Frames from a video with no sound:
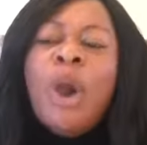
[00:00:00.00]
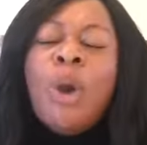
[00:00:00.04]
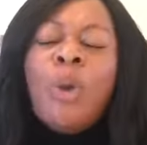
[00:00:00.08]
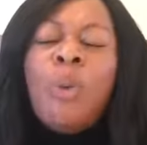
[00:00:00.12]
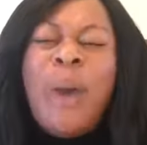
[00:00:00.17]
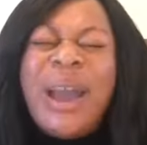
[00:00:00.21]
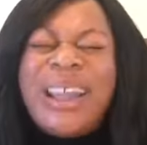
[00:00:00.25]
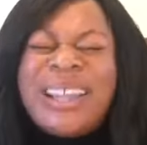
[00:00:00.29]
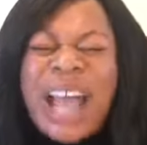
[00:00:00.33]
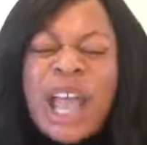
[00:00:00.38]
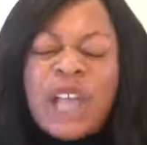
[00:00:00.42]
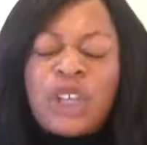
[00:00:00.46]

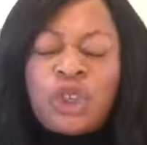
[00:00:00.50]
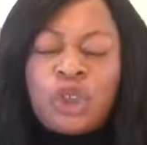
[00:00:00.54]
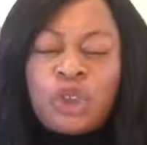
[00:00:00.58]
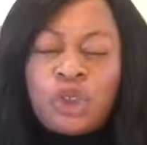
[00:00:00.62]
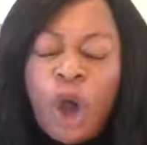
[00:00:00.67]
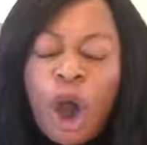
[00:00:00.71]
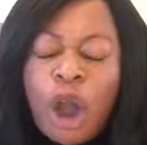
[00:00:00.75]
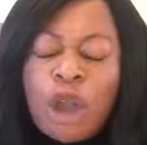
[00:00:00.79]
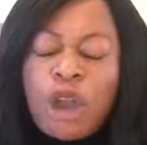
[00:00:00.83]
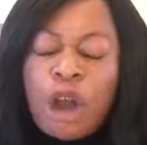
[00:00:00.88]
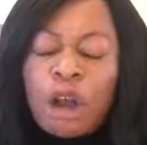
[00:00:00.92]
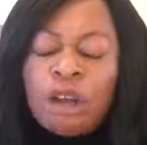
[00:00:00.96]
When I
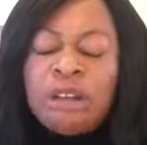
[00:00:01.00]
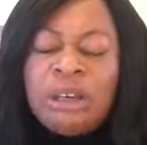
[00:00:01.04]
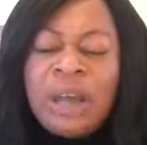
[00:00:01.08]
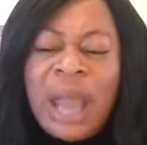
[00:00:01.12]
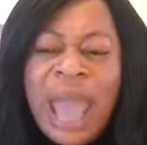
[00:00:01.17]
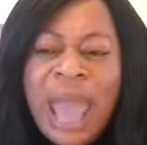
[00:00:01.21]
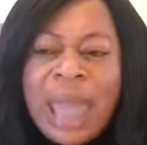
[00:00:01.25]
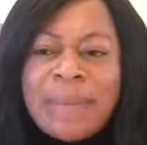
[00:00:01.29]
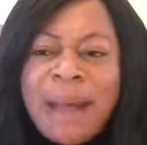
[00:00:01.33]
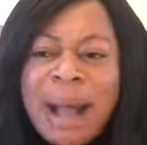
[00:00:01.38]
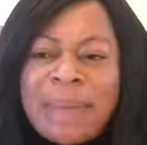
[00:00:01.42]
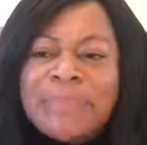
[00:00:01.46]
saw your
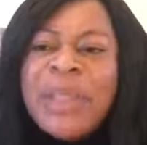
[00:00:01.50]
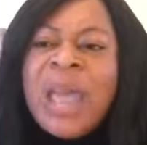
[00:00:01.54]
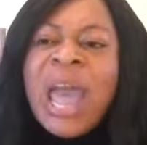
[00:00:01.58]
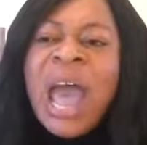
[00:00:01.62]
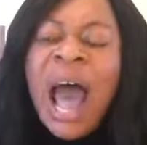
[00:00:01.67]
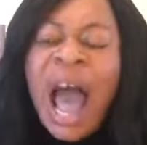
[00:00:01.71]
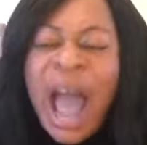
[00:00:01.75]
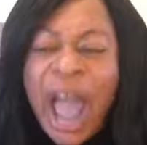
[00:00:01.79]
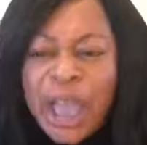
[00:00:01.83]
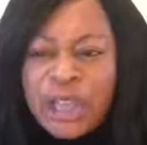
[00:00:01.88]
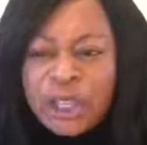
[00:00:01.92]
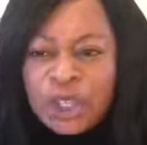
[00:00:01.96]
name,
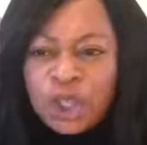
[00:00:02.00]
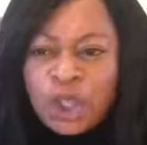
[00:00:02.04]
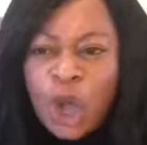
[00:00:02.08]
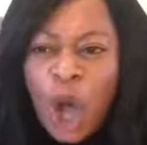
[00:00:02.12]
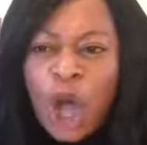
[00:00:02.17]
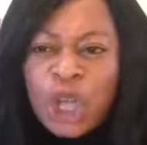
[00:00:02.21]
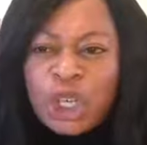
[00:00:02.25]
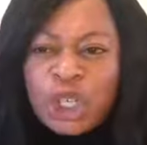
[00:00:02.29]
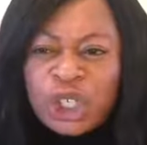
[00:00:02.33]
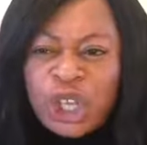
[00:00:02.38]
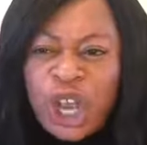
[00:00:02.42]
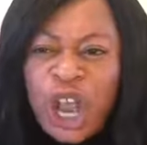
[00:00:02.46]
I
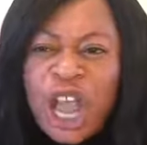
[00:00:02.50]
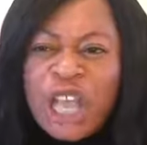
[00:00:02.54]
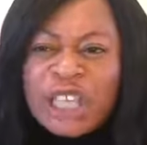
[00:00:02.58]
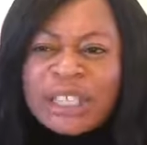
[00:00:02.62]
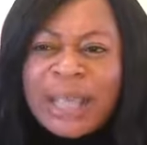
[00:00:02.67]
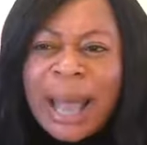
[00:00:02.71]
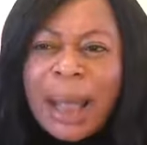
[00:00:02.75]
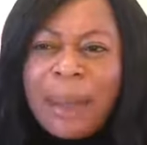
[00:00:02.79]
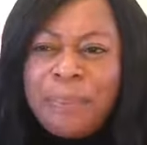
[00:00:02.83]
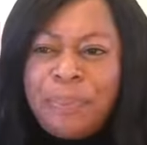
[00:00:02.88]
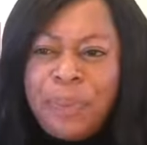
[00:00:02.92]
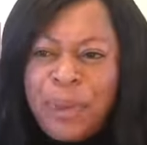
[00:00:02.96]
saw chains
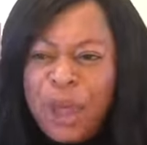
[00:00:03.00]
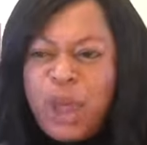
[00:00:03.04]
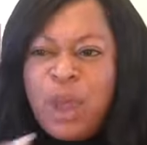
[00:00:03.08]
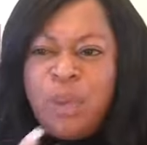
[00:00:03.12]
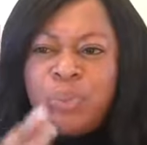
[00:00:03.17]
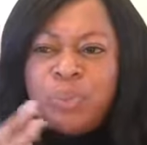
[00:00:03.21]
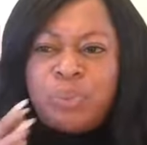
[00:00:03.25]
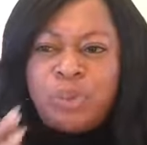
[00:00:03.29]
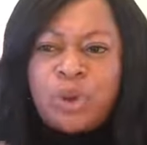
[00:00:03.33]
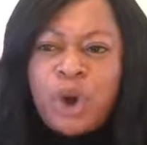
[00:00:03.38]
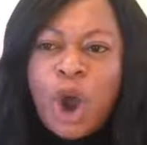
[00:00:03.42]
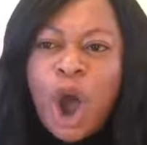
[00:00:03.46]
are
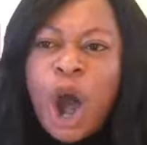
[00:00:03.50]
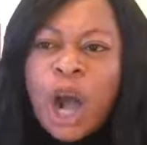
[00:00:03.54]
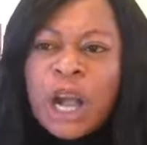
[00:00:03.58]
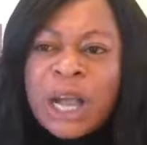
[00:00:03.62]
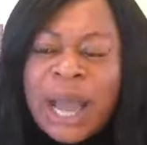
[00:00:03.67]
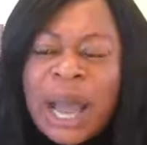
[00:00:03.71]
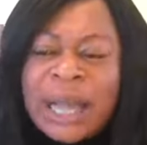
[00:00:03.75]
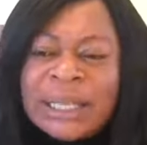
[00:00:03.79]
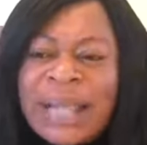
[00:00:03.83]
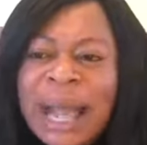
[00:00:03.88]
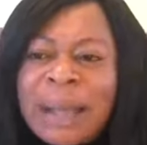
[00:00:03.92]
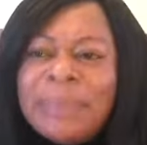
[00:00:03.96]
being
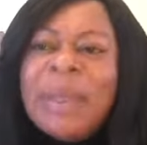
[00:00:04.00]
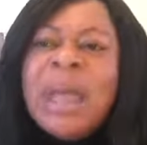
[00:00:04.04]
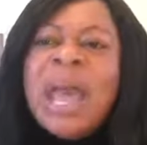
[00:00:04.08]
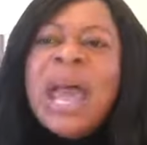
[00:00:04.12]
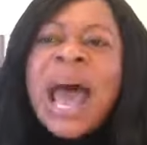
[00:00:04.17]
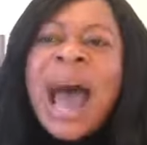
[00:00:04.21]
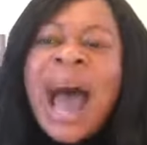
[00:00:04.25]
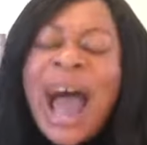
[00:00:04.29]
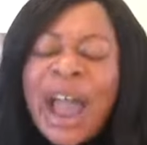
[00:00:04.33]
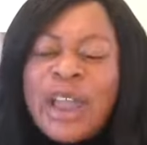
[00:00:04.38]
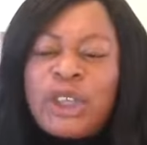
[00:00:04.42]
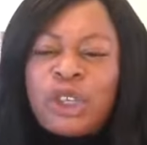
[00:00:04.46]
broken.
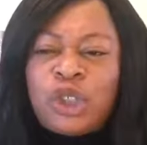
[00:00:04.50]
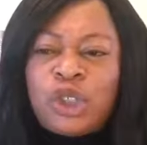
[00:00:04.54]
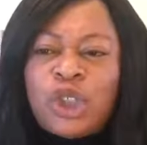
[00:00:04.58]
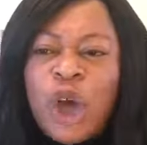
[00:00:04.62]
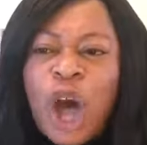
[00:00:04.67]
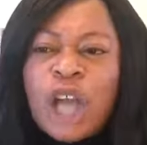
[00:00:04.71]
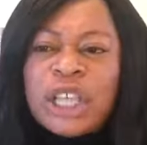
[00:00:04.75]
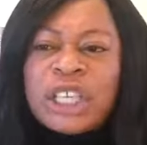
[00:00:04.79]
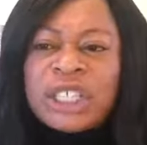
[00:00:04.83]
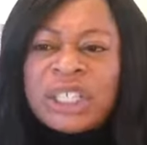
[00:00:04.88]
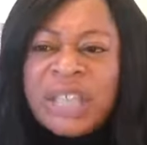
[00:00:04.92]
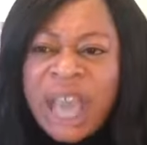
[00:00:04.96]
I
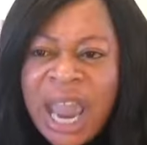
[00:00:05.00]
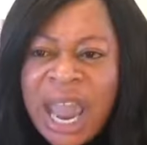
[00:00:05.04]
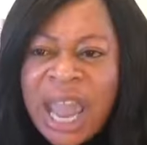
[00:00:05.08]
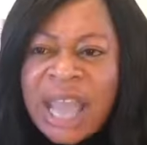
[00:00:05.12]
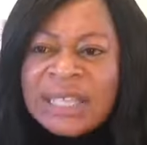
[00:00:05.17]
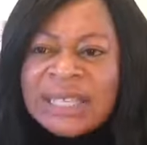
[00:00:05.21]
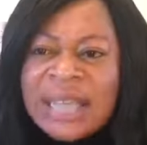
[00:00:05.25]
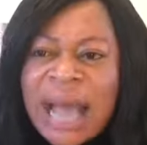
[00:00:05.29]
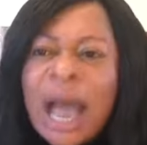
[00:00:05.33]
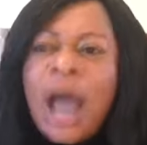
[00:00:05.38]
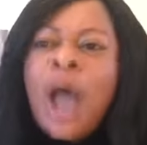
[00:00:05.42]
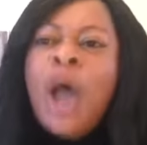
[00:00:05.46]
saw
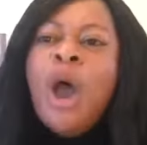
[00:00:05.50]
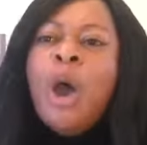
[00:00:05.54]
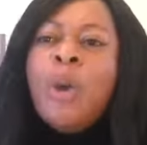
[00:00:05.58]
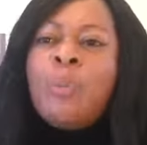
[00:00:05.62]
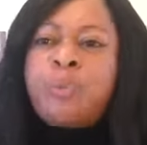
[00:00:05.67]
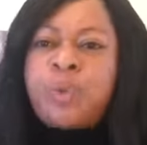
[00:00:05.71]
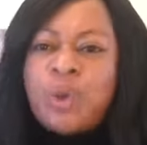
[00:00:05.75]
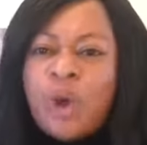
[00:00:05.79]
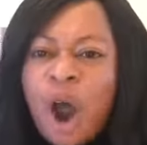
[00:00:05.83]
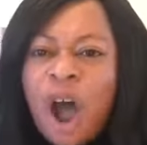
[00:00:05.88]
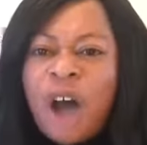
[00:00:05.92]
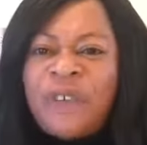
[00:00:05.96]
chains,
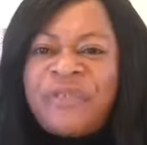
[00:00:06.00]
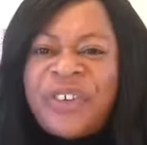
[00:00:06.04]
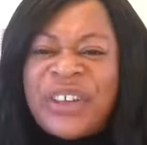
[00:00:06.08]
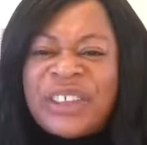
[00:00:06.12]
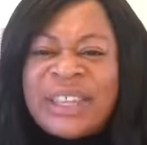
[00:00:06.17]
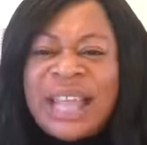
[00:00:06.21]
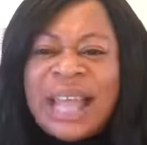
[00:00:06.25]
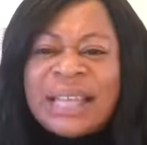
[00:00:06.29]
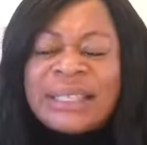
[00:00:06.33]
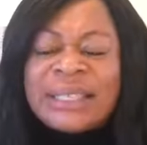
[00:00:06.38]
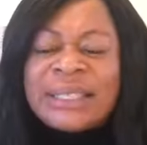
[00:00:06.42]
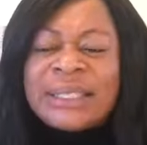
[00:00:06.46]

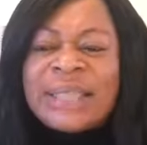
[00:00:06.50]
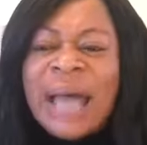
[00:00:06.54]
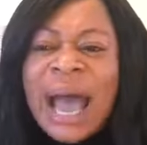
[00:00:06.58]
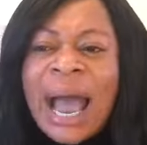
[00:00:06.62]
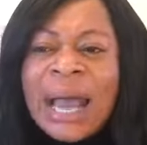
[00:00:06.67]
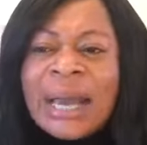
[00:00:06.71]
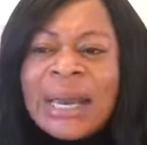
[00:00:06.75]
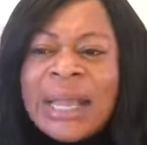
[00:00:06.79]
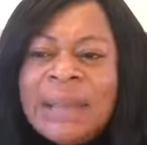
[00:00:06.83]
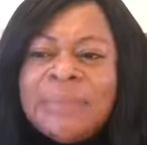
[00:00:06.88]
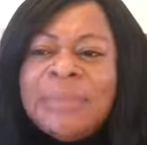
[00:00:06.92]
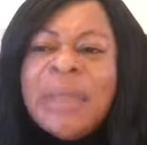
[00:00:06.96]
Prophetess
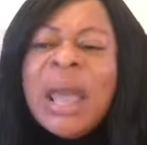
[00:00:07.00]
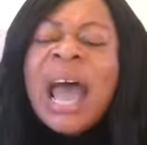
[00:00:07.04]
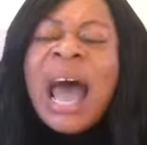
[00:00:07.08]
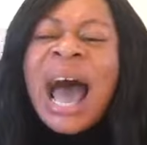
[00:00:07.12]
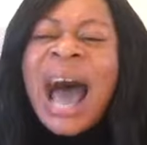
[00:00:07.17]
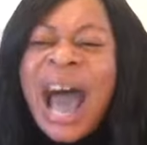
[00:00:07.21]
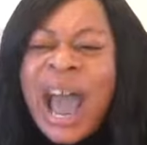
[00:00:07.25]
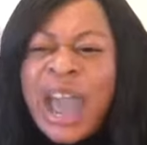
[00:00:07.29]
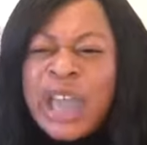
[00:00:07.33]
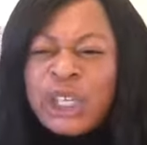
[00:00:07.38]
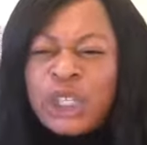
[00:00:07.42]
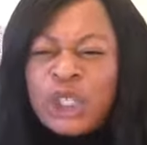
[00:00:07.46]
Sally.
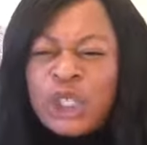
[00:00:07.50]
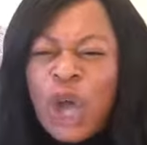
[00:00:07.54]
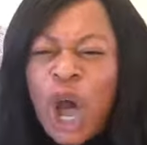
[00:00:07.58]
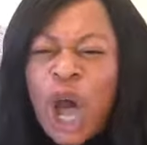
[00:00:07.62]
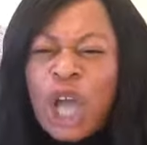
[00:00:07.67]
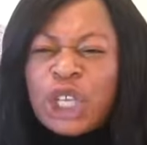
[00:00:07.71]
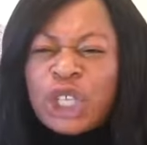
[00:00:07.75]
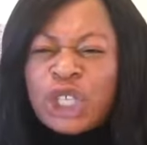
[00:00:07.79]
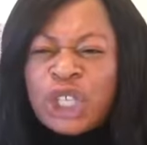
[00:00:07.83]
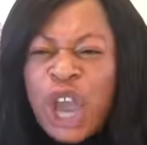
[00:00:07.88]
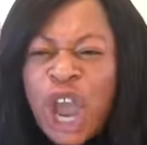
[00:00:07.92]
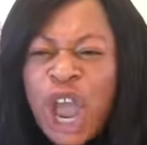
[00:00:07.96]
I saw
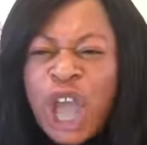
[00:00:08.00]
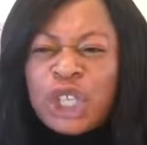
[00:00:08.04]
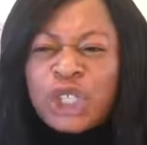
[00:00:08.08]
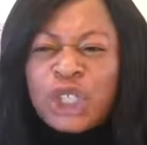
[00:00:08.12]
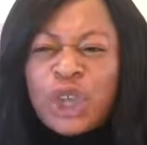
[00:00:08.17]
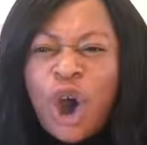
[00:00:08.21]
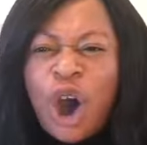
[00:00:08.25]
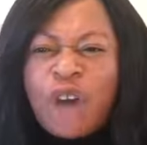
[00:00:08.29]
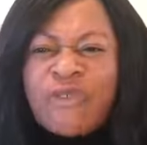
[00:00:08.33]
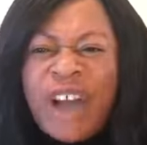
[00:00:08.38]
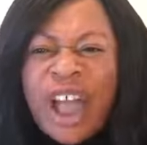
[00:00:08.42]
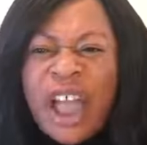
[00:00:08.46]
chains
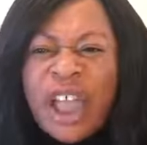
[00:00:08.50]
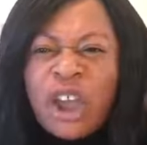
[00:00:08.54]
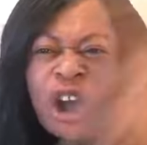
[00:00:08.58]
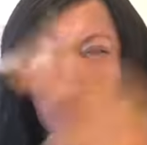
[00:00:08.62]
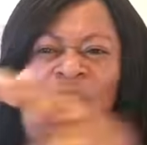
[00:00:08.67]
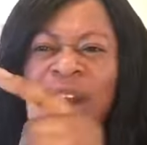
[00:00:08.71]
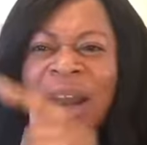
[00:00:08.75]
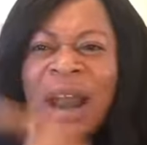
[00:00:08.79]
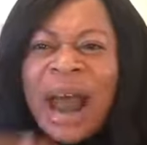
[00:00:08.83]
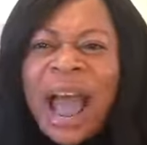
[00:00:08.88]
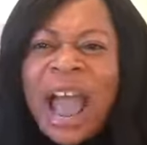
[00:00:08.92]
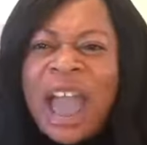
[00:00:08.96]
over your
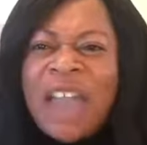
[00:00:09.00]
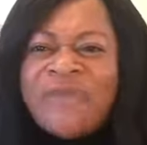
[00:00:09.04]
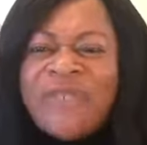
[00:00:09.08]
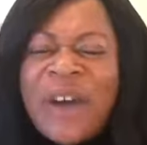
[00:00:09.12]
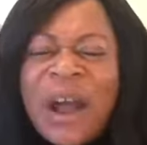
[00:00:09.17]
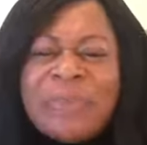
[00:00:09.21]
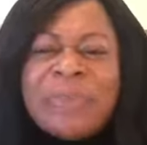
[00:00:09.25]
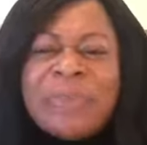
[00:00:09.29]
life.